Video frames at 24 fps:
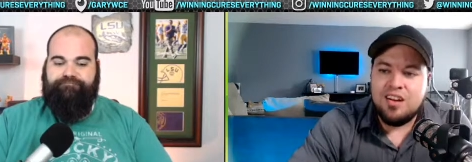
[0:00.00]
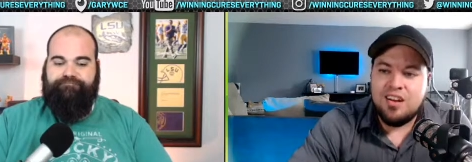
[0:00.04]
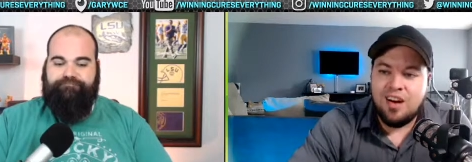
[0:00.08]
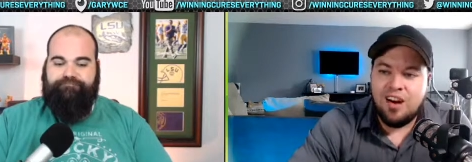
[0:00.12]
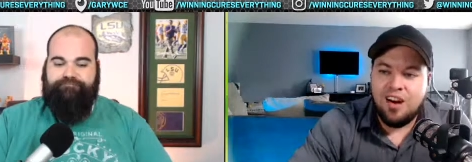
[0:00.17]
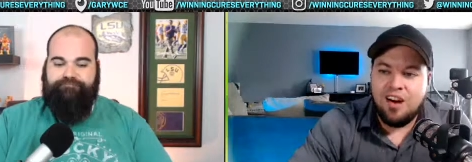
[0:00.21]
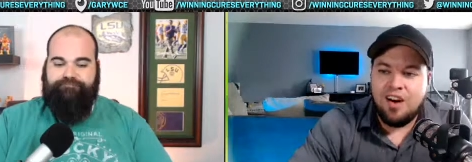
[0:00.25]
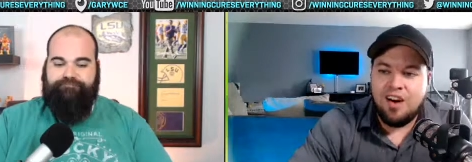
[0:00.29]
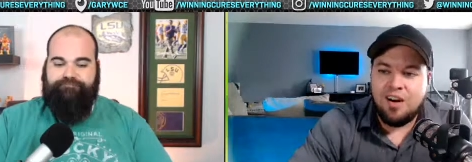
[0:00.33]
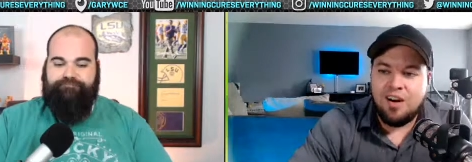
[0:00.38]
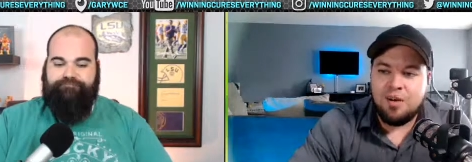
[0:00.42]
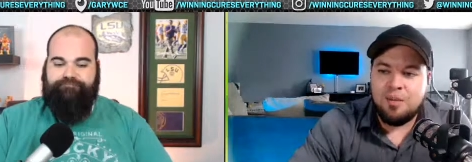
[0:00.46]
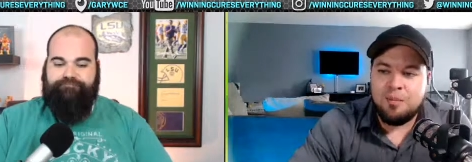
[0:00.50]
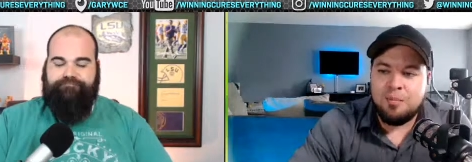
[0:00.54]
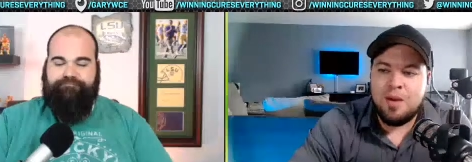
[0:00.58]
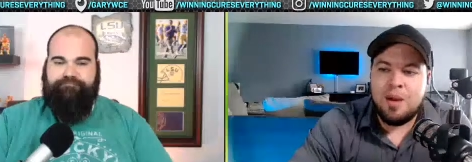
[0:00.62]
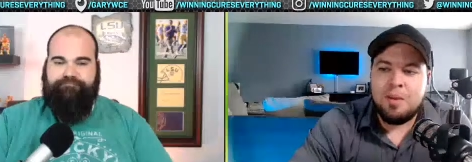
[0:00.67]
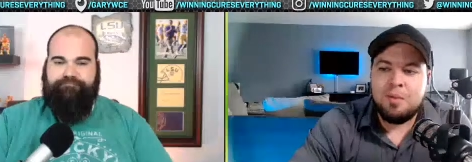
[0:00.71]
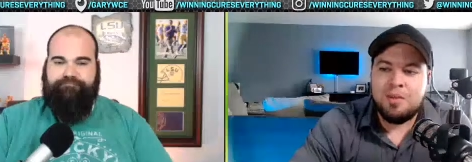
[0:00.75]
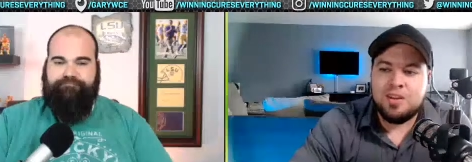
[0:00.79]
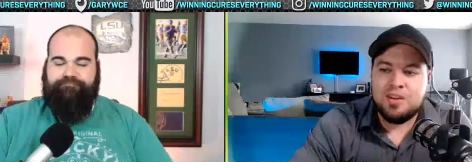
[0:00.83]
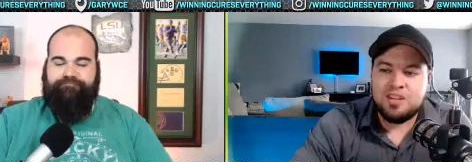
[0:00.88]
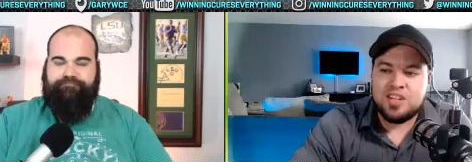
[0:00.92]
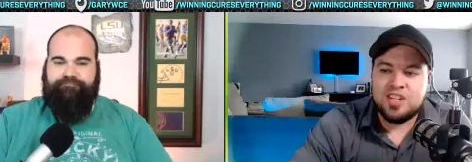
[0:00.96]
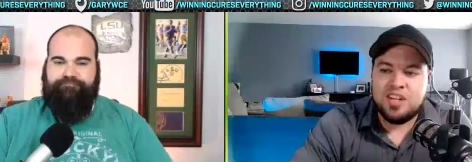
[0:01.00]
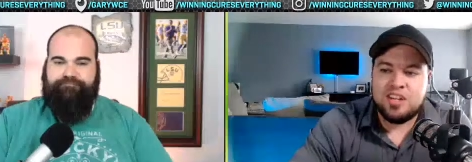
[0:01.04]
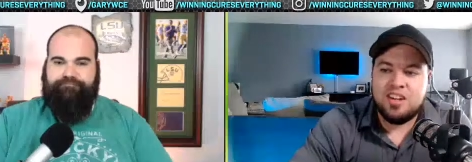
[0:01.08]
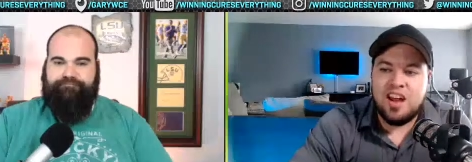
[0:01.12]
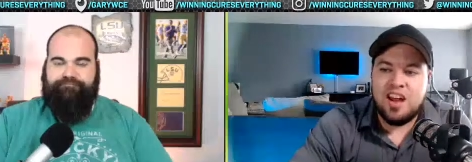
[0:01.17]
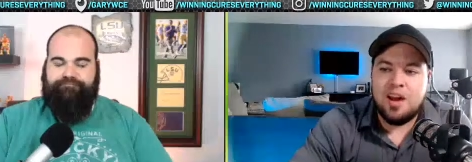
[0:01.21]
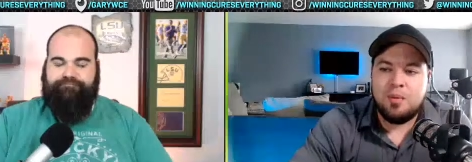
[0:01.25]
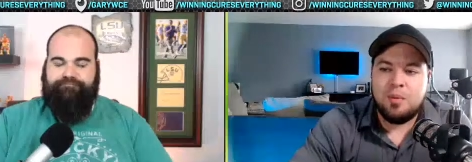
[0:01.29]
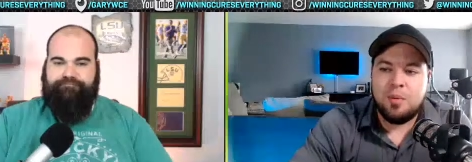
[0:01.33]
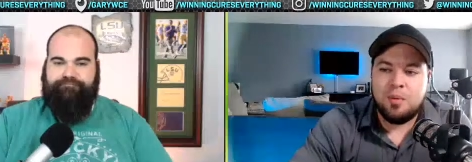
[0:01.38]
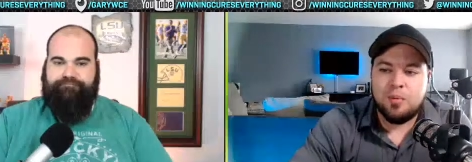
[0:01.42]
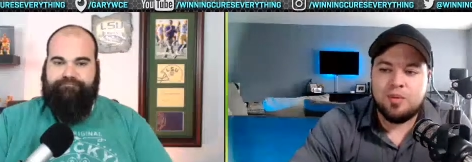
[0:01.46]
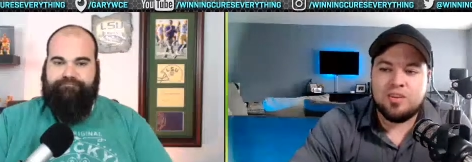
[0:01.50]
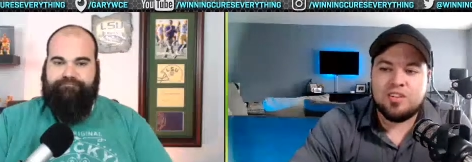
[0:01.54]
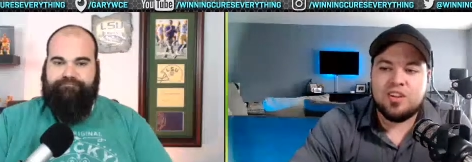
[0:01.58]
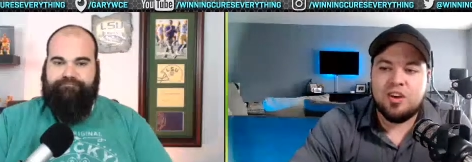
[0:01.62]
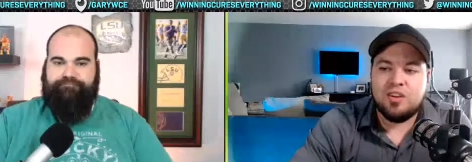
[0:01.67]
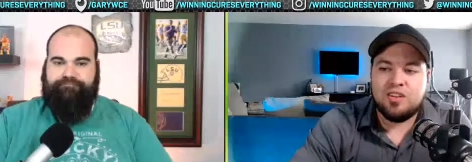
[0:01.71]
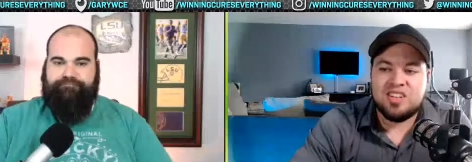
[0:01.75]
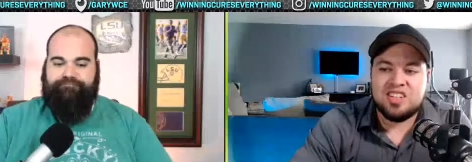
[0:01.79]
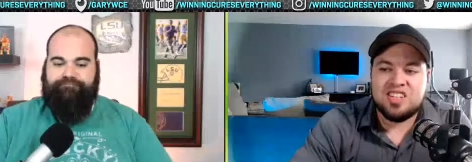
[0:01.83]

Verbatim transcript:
Speaker 1: Uh, Matt Miller said, "Yeah, but we're talking